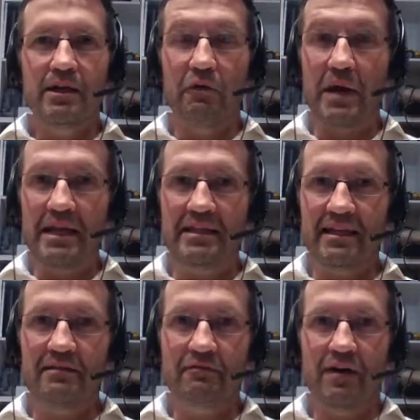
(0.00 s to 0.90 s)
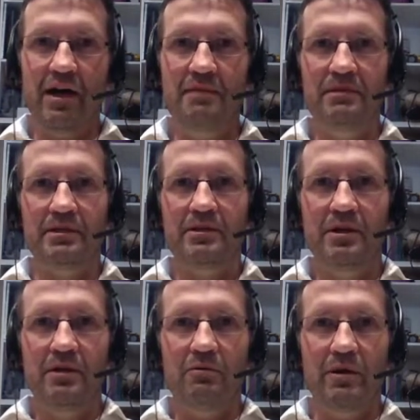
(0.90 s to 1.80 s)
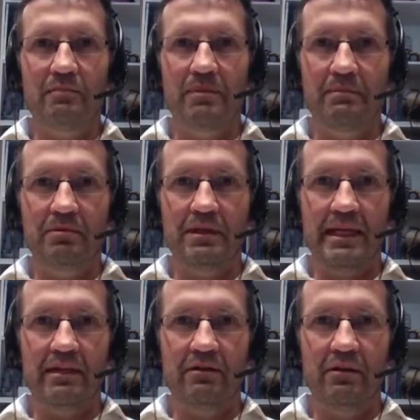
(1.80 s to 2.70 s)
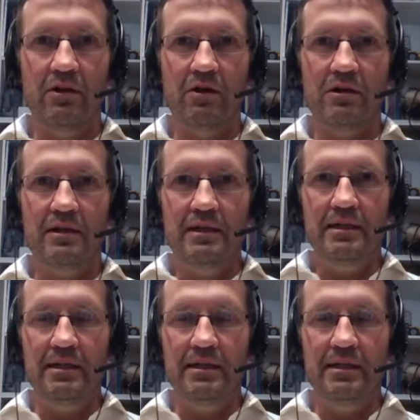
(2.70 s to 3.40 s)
create that environment where people can unlock